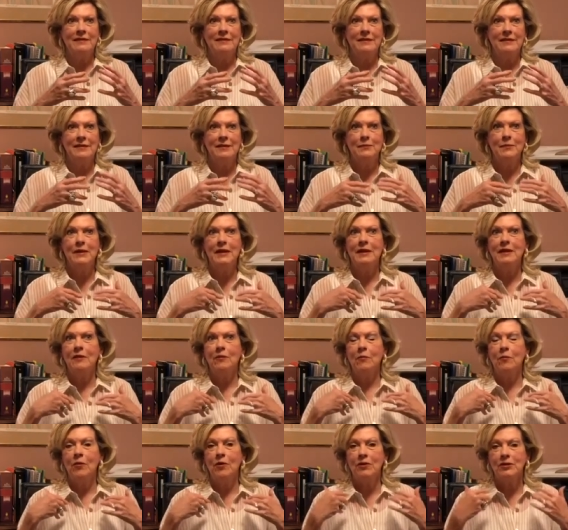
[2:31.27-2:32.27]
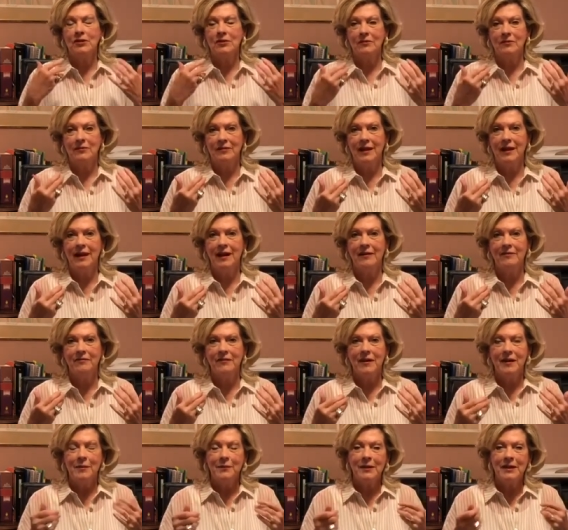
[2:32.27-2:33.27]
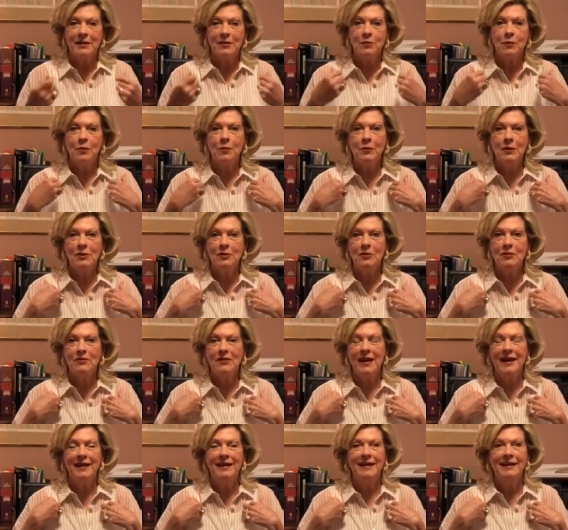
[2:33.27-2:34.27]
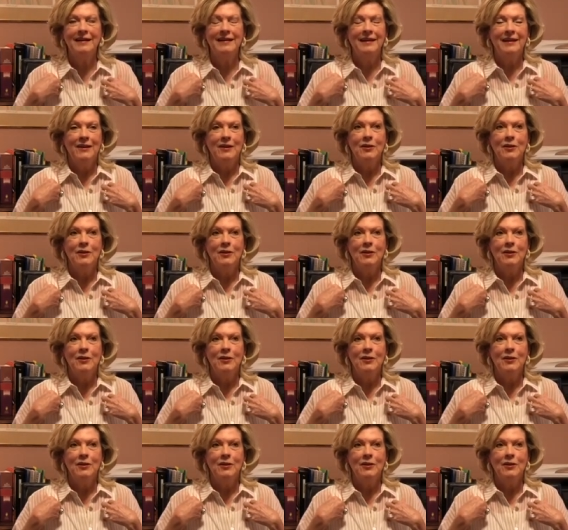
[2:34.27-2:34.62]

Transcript: speak words of life because when we do that and